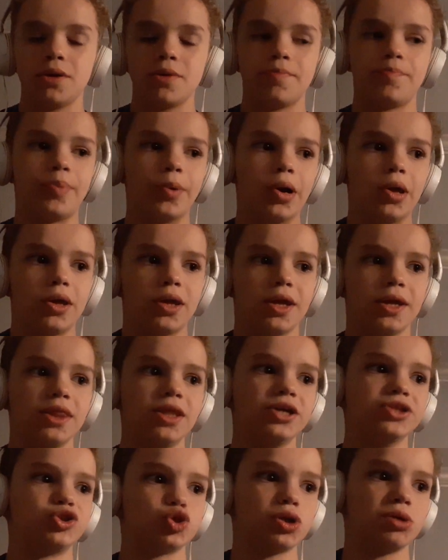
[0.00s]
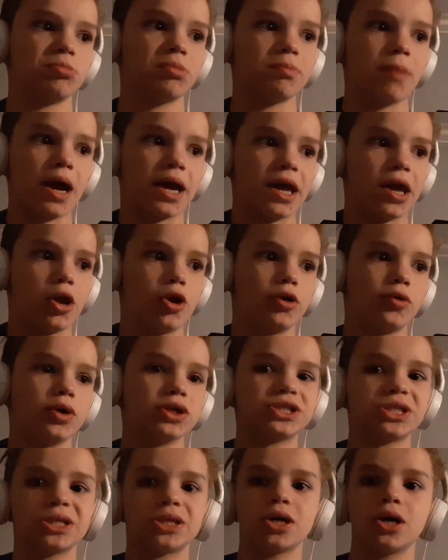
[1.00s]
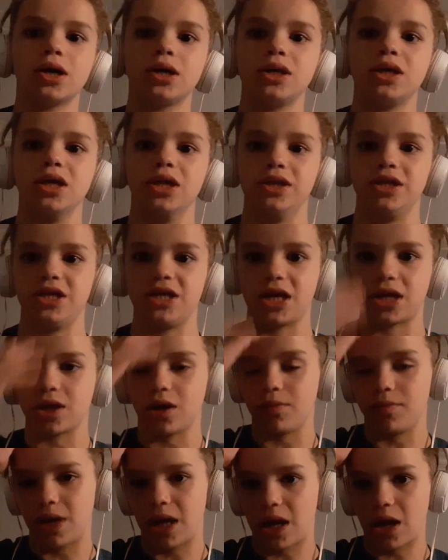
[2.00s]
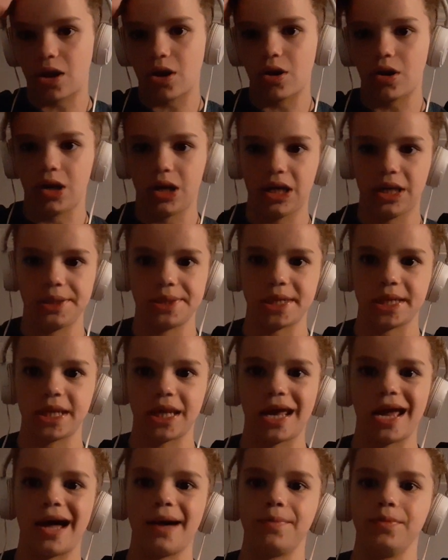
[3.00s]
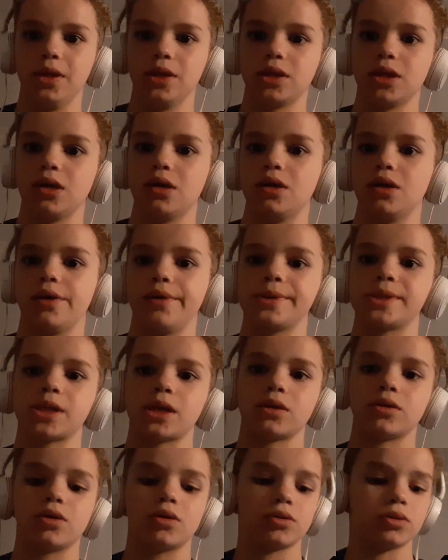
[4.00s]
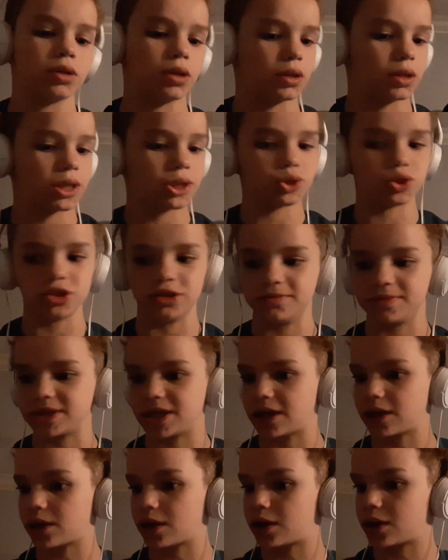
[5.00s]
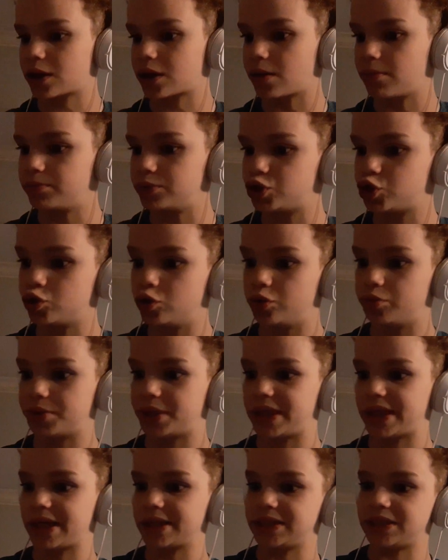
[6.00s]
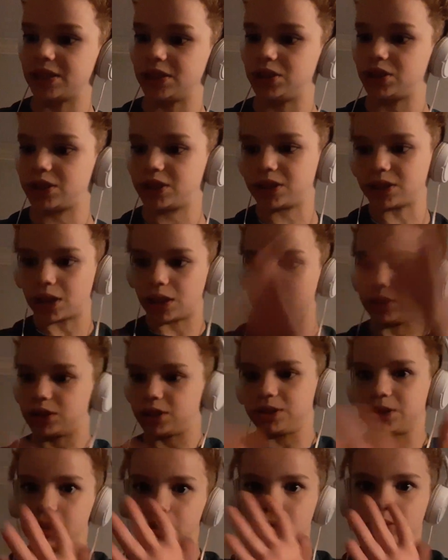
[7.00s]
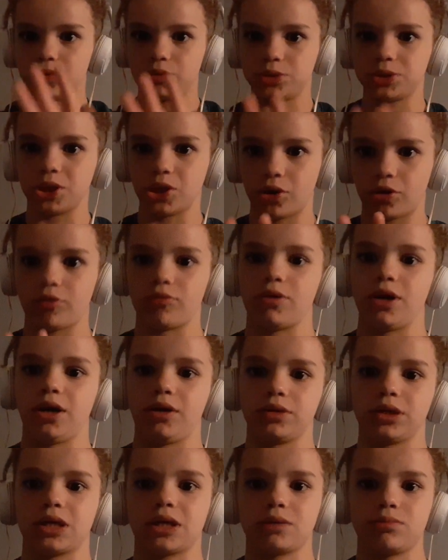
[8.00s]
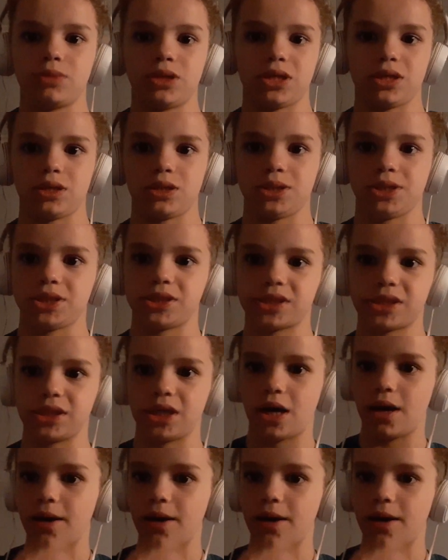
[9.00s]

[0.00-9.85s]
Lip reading: but in the dream my hair wasn't cut, and then I cut my hair and it didn't happen yet, and I was like, okay, that dream's not gonna come true unless it just like does a little turn around on me and just